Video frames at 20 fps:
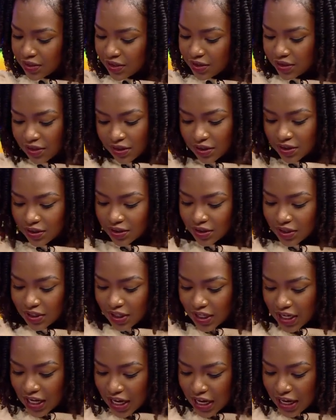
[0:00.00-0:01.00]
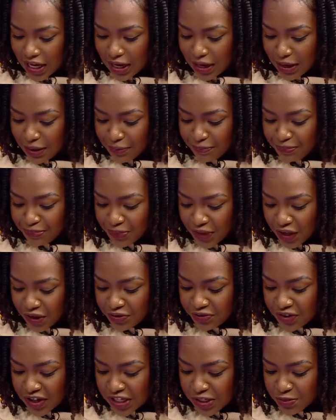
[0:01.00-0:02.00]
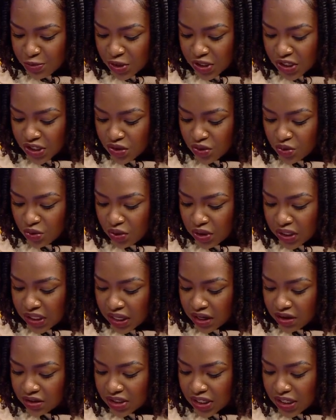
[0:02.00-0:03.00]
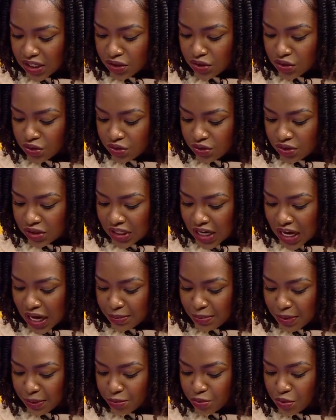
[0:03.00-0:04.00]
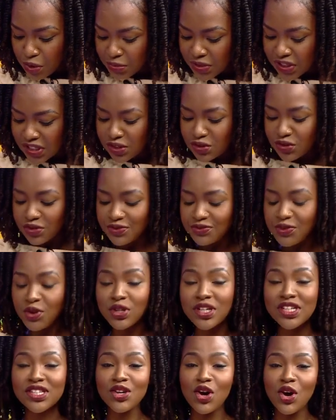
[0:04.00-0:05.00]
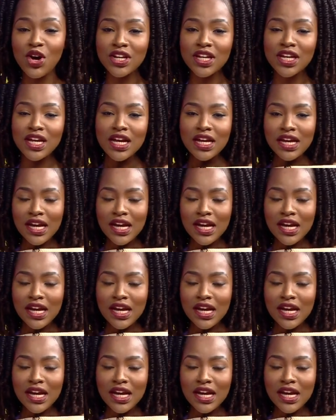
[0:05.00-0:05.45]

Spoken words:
Huh. Facebook is rolling out a news tab and promises to focus on,